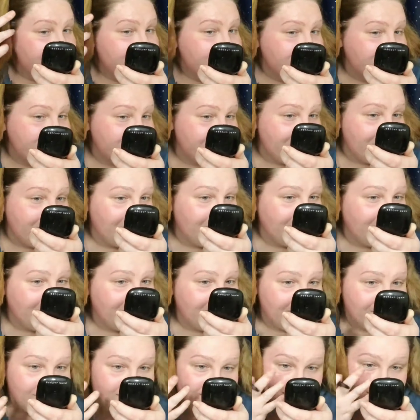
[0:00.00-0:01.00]

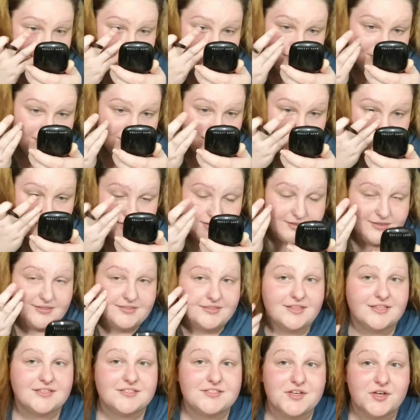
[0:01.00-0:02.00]
So
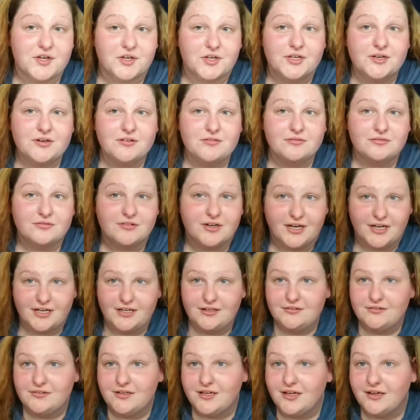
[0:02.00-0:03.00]
that's good,
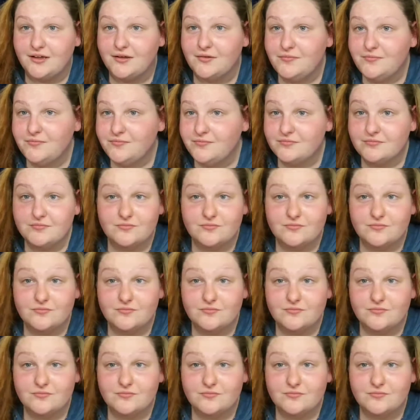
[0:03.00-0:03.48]
right? Yeah.